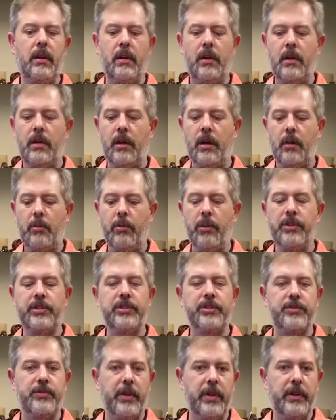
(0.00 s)
A bridge is
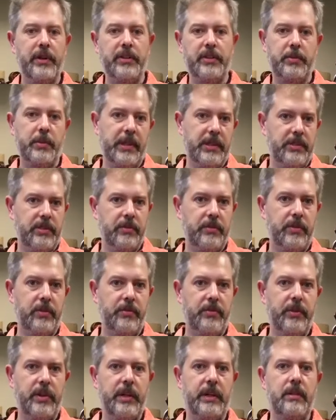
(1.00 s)
very expensive to
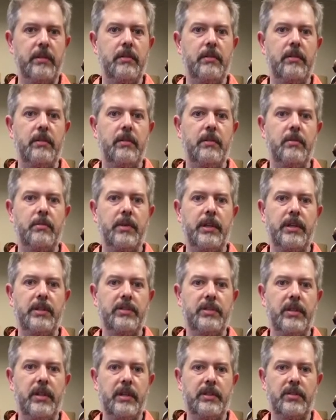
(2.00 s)
fit because it
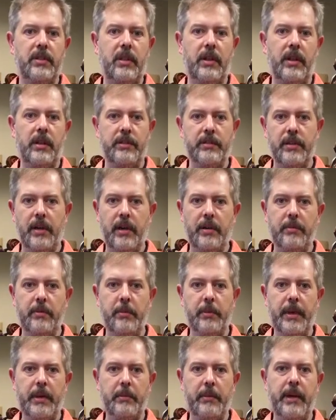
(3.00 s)
takes a lot of time to
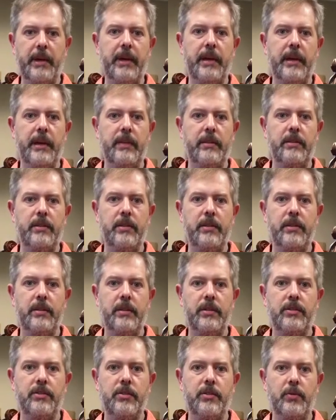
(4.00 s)
make by hand,
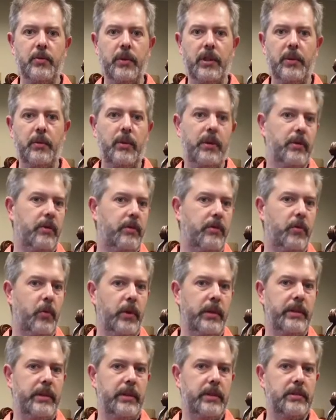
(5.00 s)
so you really want to avoid
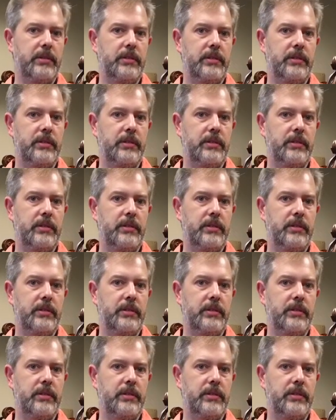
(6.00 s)
this.